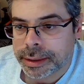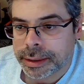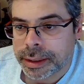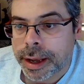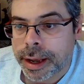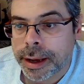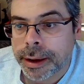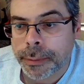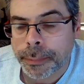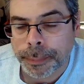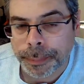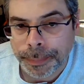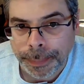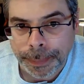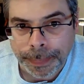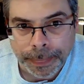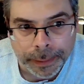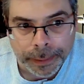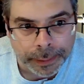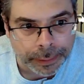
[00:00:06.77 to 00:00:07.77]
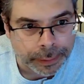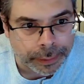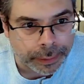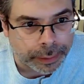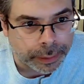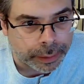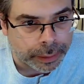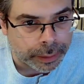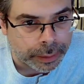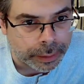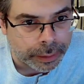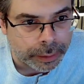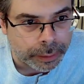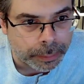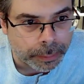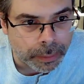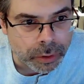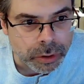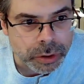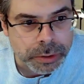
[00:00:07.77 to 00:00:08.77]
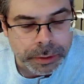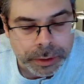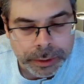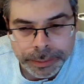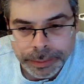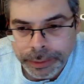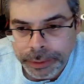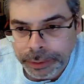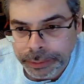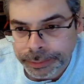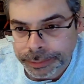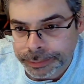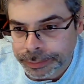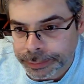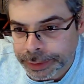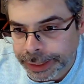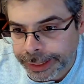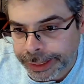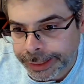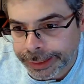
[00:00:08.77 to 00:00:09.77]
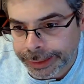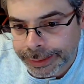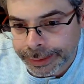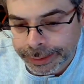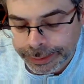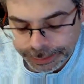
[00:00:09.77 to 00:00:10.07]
Now, most people, and